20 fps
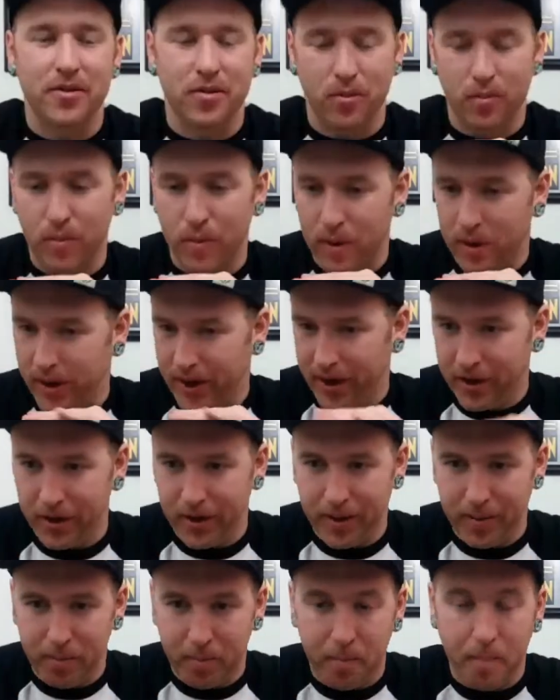a really
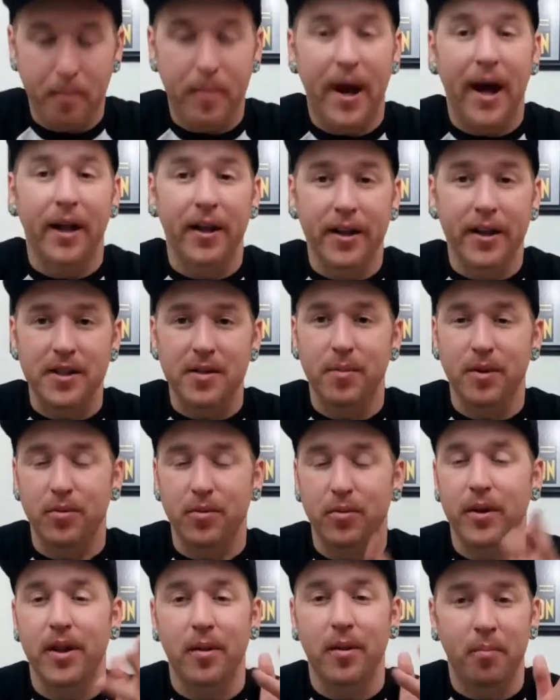good balance
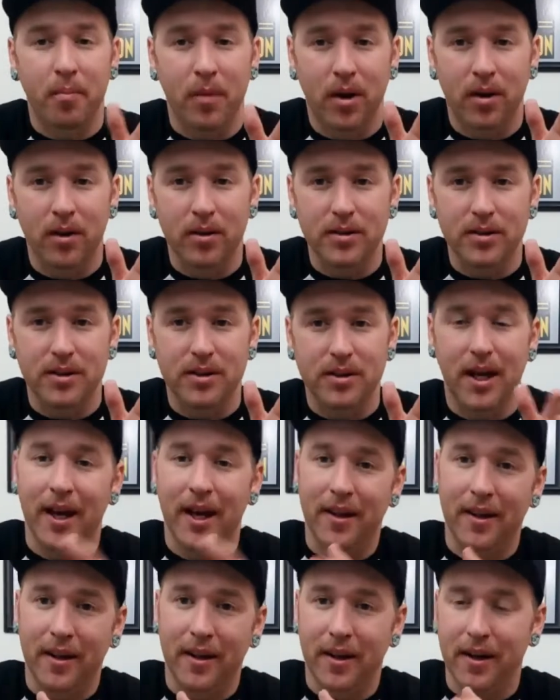between the malts
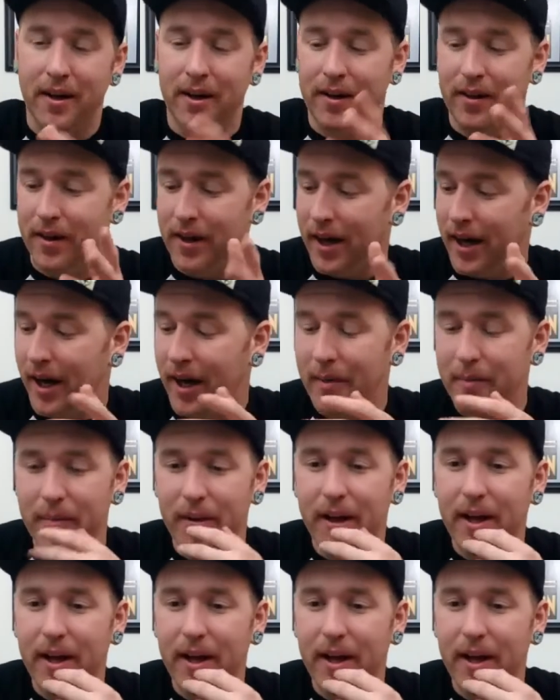and the hop.